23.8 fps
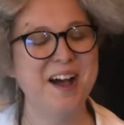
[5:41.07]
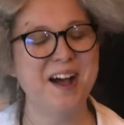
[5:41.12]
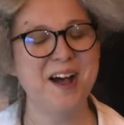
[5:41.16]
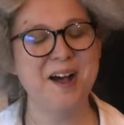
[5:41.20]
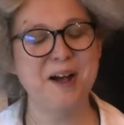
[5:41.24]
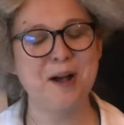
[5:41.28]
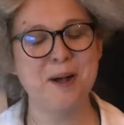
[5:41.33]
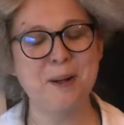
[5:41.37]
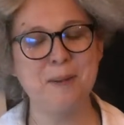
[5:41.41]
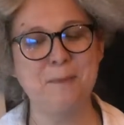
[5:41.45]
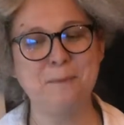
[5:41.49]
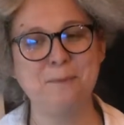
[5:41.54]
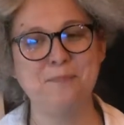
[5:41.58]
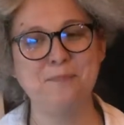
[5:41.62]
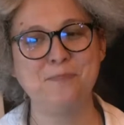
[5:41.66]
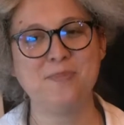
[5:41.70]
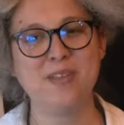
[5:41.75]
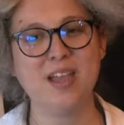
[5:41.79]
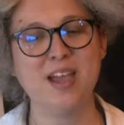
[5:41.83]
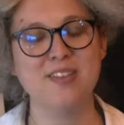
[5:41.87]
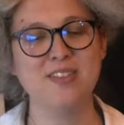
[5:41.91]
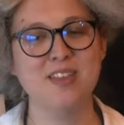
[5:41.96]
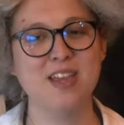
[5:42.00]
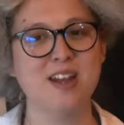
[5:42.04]
Um,
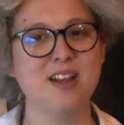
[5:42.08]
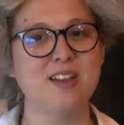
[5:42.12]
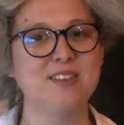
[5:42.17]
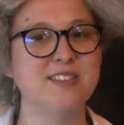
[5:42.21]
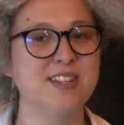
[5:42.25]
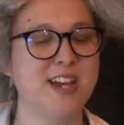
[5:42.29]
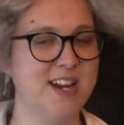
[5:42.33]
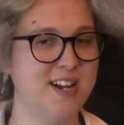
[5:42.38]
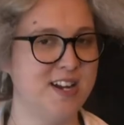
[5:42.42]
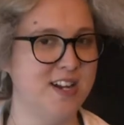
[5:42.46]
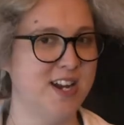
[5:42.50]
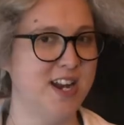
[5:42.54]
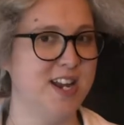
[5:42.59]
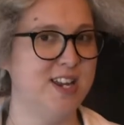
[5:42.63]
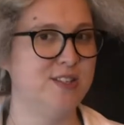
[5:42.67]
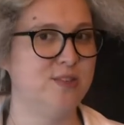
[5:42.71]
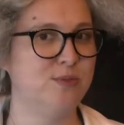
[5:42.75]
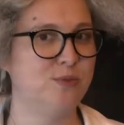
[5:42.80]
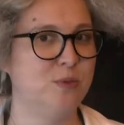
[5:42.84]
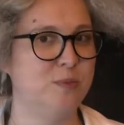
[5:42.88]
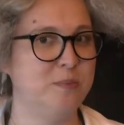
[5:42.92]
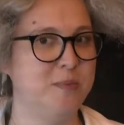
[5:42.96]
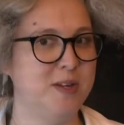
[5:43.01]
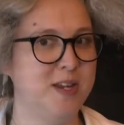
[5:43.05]
and then on Saturdays we
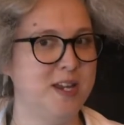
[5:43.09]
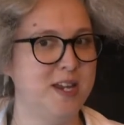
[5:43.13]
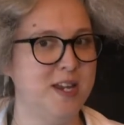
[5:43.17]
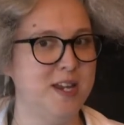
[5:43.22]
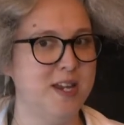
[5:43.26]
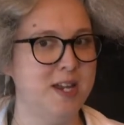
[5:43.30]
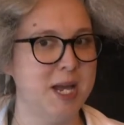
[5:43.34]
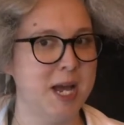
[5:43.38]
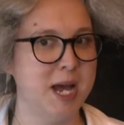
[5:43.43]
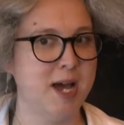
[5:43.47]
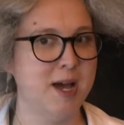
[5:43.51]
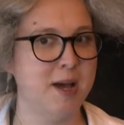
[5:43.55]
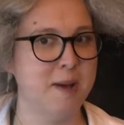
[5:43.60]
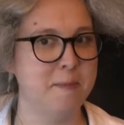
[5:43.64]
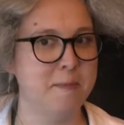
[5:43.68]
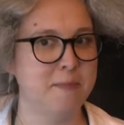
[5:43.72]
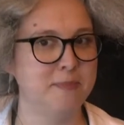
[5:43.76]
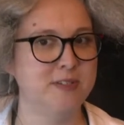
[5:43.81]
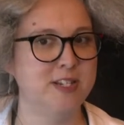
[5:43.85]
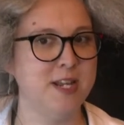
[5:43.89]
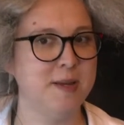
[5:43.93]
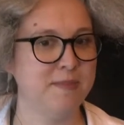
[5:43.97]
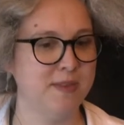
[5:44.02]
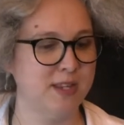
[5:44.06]
will be um,
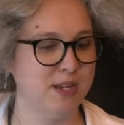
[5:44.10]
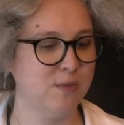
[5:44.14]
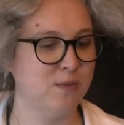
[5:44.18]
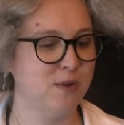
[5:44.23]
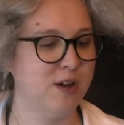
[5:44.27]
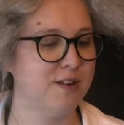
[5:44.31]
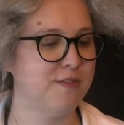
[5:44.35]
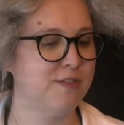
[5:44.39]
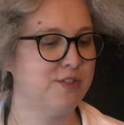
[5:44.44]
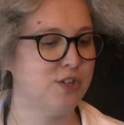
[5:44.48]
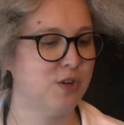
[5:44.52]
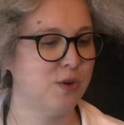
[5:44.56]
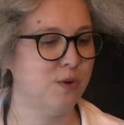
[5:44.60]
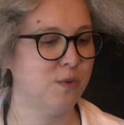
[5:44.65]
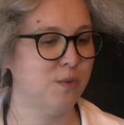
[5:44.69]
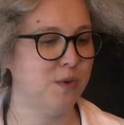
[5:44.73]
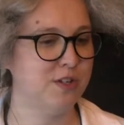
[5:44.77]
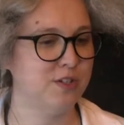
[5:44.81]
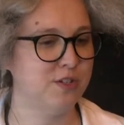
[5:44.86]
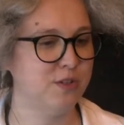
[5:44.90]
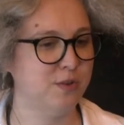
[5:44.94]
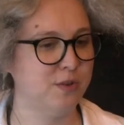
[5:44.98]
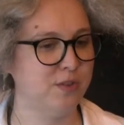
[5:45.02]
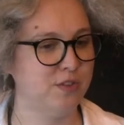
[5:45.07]
same thing. We'll have a show at one,
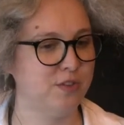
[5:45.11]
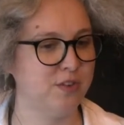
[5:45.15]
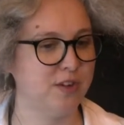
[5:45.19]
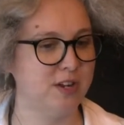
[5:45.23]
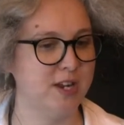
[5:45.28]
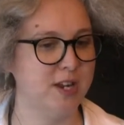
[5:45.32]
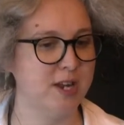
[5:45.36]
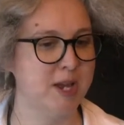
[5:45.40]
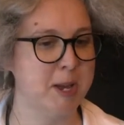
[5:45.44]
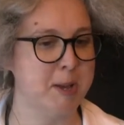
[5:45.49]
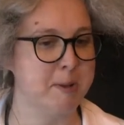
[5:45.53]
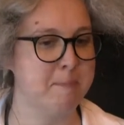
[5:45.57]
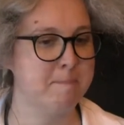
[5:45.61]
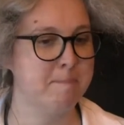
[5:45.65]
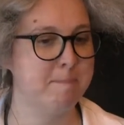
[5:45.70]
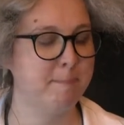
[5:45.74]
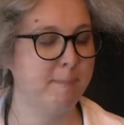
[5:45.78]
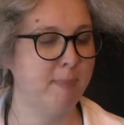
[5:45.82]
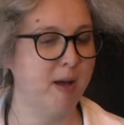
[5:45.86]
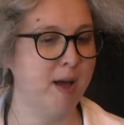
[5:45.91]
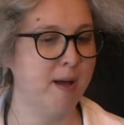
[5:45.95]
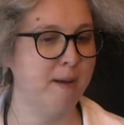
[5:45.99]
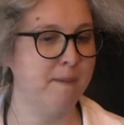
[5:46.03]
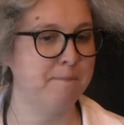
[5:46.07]
two, and three.
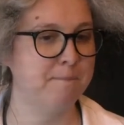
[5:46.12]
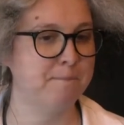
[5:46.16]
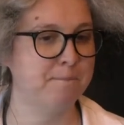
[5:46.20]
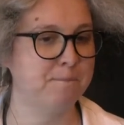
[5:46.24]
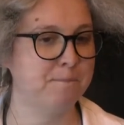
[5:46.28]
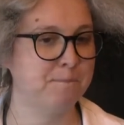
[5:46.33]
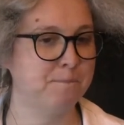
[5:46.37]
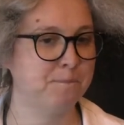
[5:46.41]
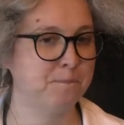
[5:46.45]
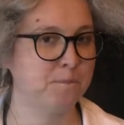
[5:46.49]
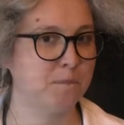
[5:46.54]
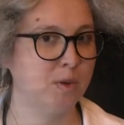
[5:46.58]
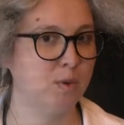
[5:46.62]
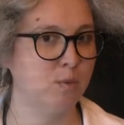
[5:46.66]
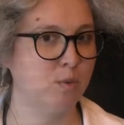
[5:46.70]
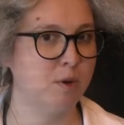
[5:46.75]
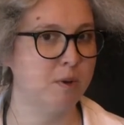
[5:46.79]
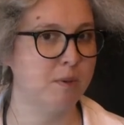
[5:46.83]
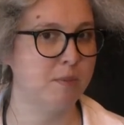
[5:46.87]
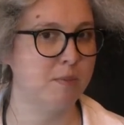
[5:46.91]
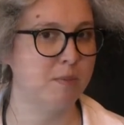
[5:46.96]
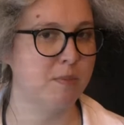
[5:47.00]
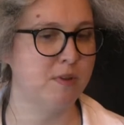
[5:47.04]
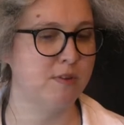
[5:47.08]
Um,
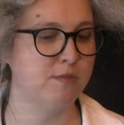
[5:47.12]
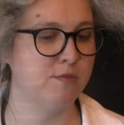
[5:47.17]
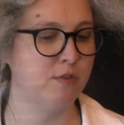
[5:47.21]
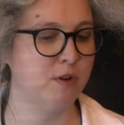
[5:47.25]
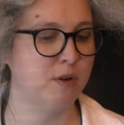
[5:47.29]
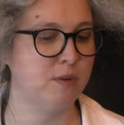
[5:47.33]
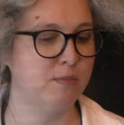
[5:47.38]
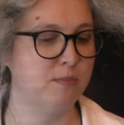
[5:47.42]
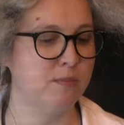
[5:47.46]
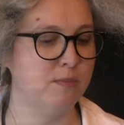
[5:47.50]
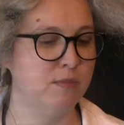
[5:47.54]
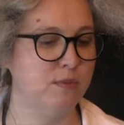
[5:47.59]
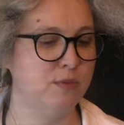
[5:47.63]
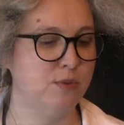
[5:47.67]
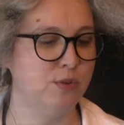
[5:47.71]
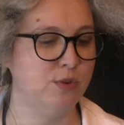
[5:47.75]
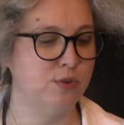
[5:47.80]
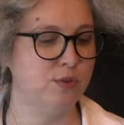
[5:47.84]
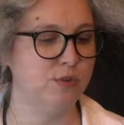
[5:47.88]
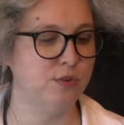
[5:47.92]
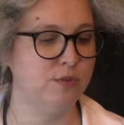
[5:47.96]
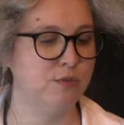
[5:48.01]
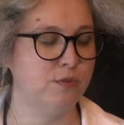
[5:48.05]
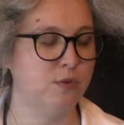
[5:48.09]
we've been from noon
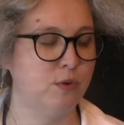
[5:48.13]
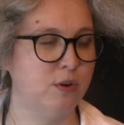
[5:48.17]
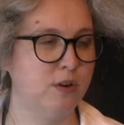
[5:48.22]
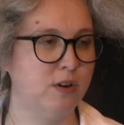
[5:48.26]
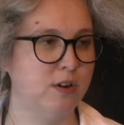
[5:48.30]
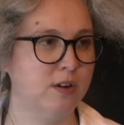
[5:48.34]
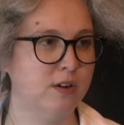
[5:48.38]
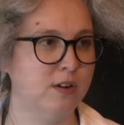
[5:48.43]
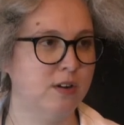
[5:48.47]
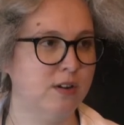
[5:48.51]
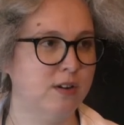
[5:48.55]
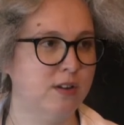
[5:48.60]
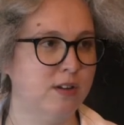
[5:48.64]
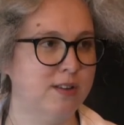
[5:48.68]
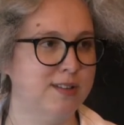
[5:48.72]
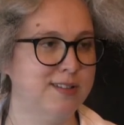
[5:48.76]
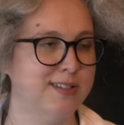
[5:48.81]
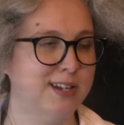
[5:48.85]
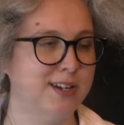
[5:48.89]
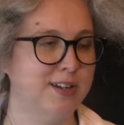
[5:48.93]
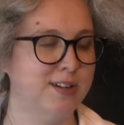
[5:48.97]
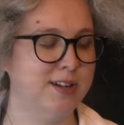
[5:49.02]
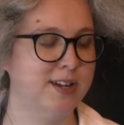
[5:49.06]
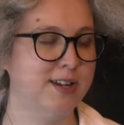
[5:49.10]
to four on
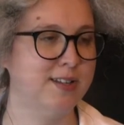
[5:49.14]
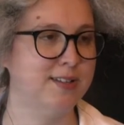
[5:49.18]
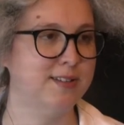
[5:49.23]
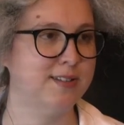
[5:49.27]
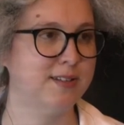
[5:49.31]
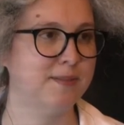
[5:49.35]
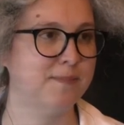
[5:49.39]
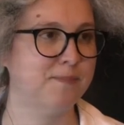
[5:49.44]
Saturdays.